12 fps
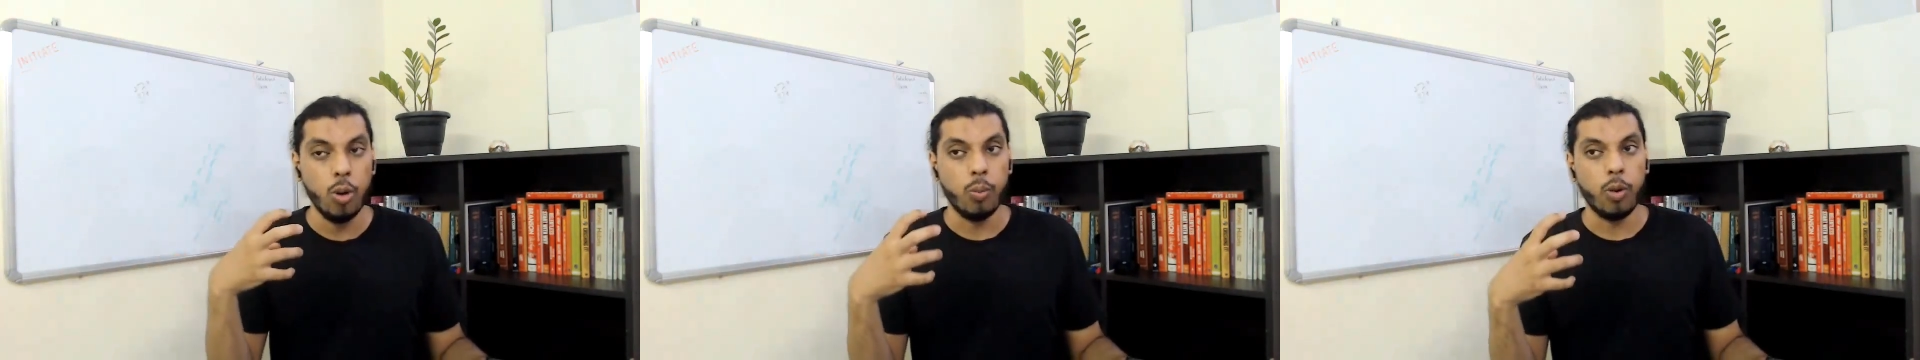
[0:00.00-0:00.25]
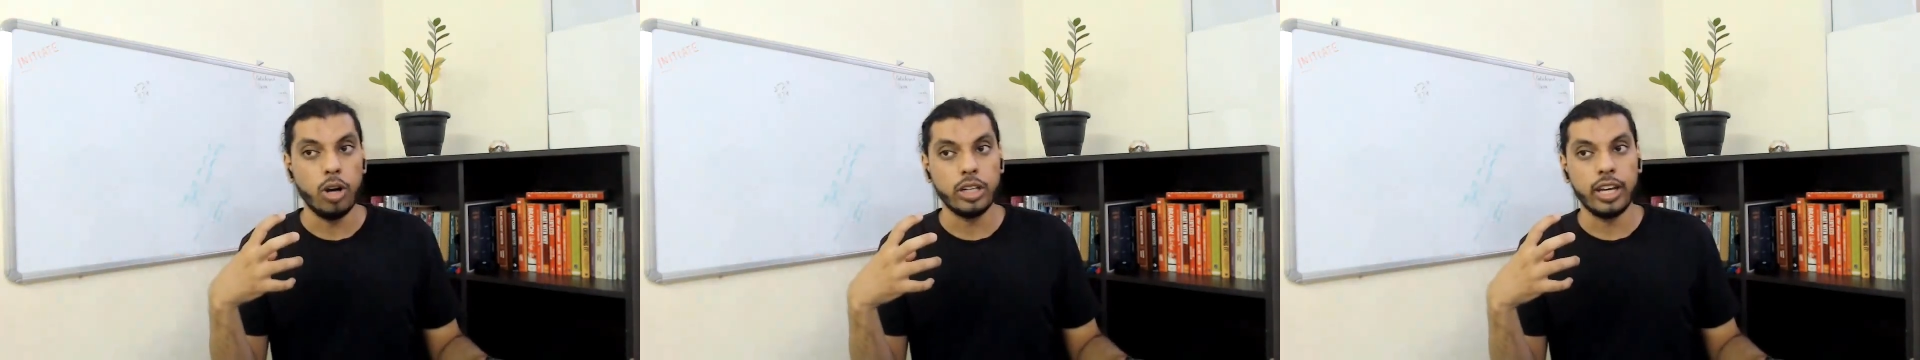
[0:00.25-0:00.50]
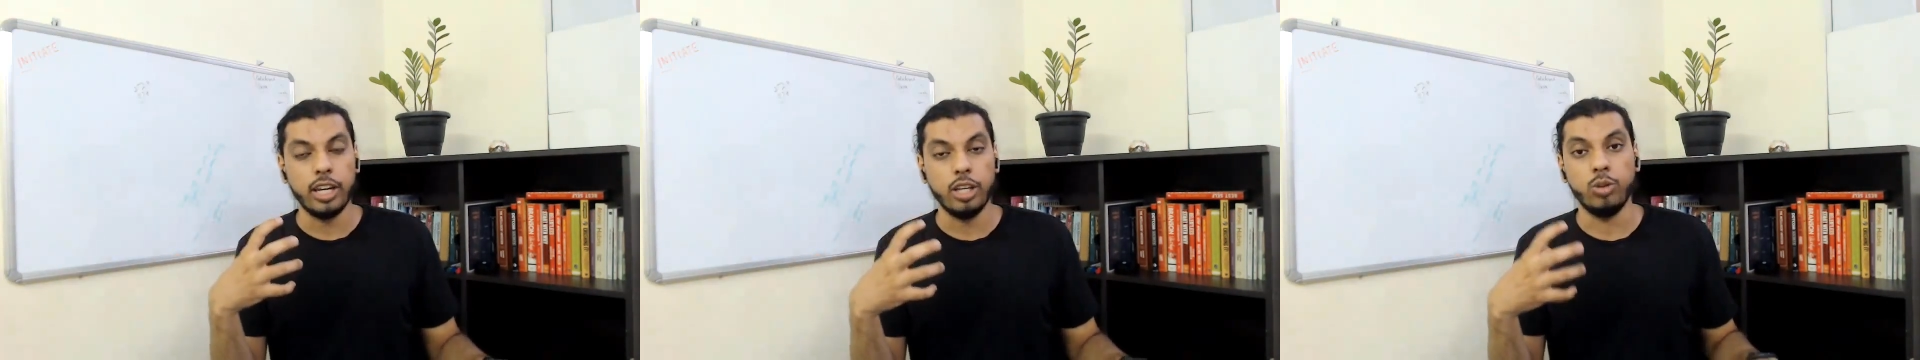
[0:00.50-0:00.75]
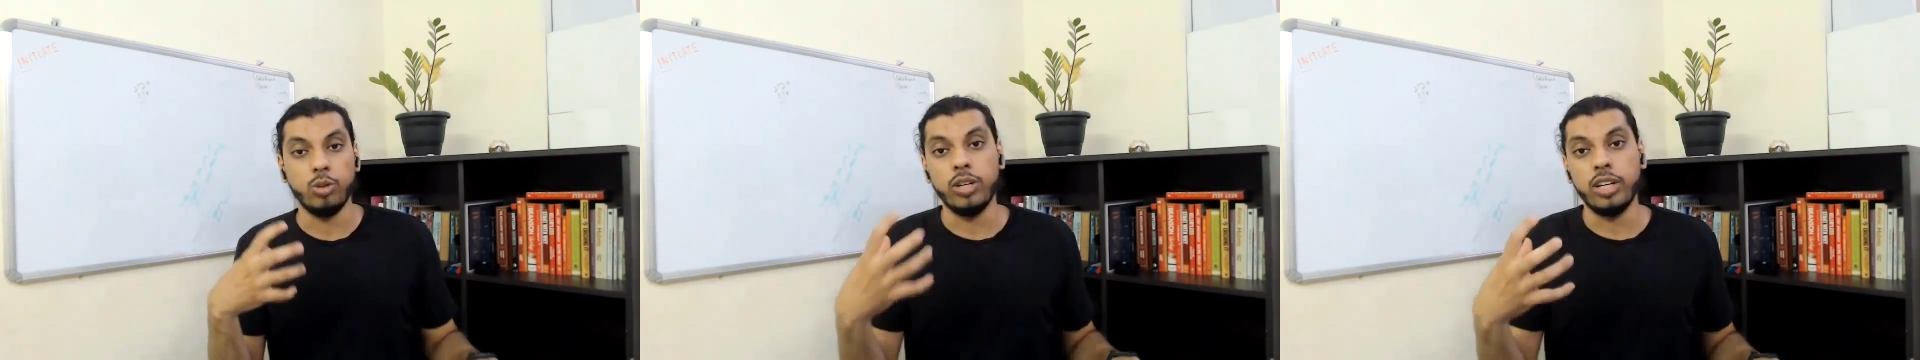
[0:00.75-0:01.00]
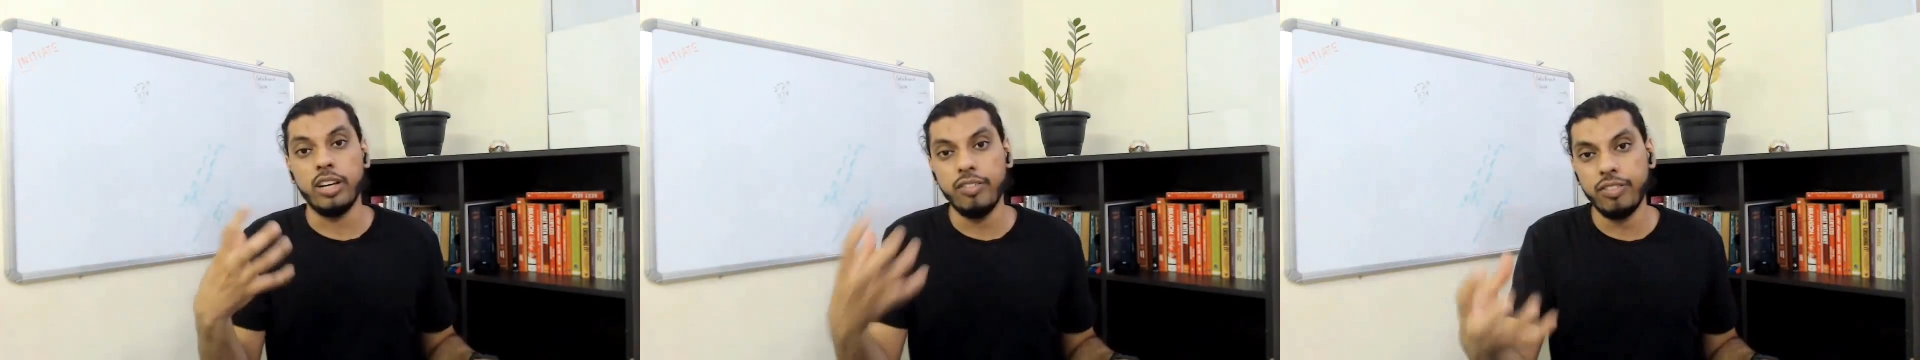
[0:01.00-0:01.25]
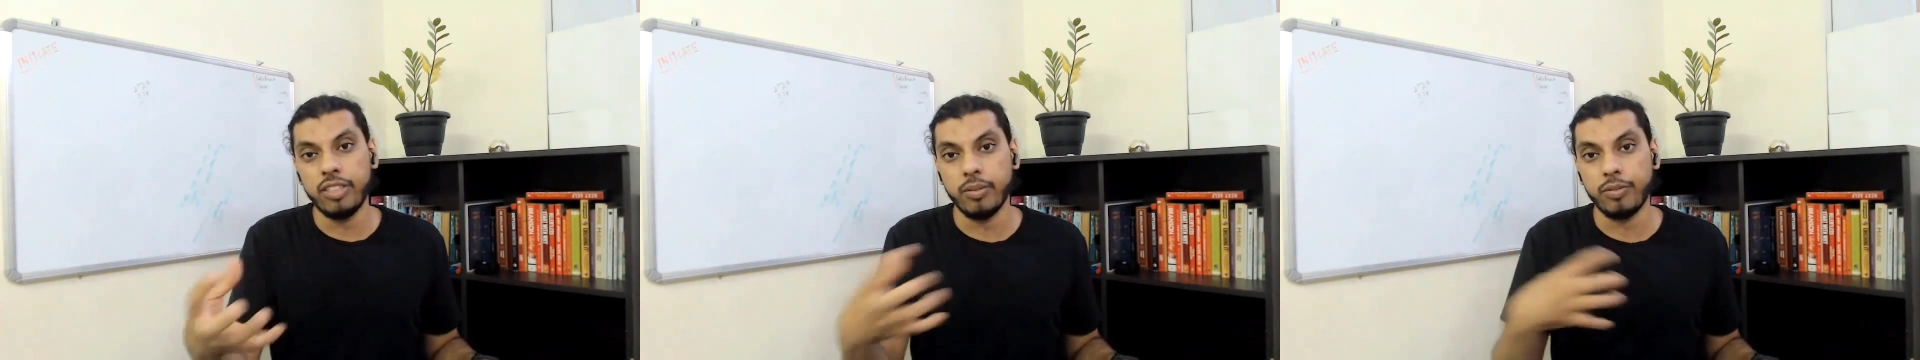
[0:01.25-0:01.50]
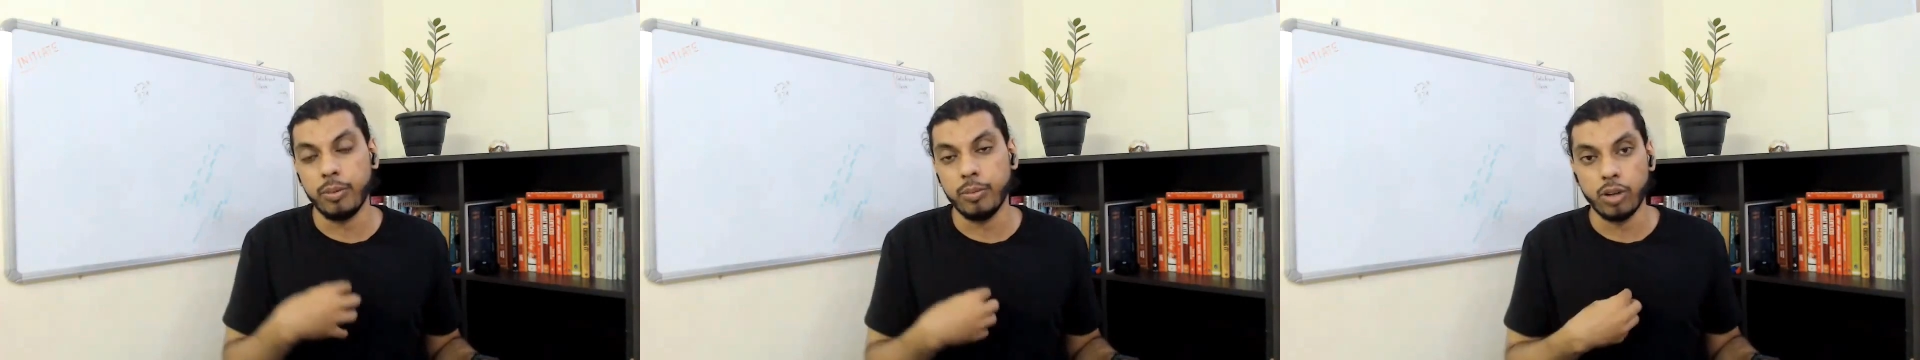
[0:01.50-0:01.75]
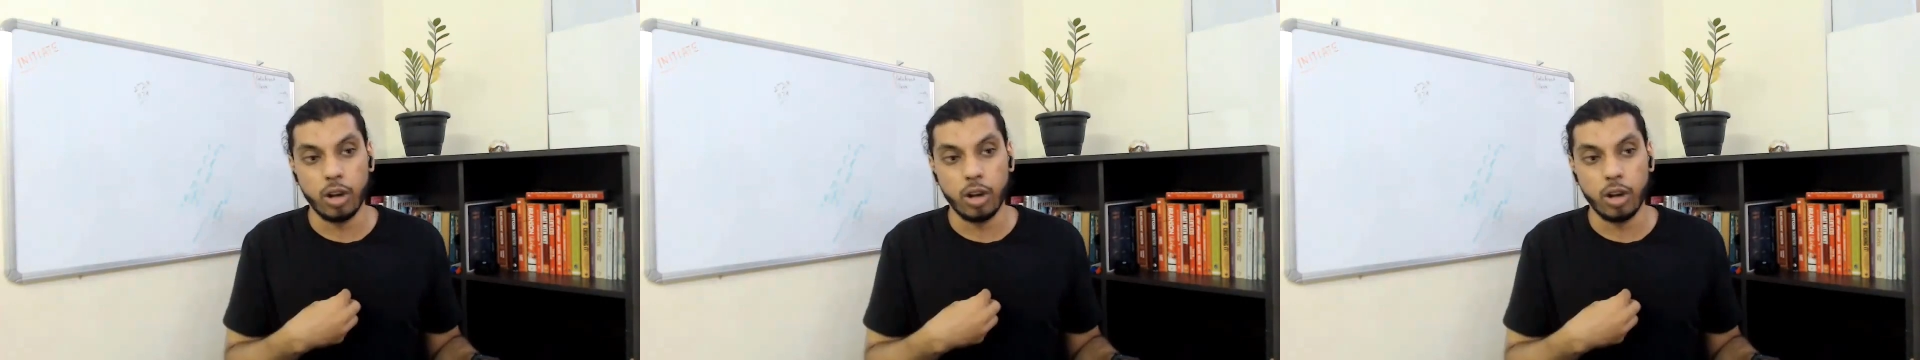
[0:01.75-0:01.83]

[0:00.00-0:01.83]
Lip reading: What can you give them from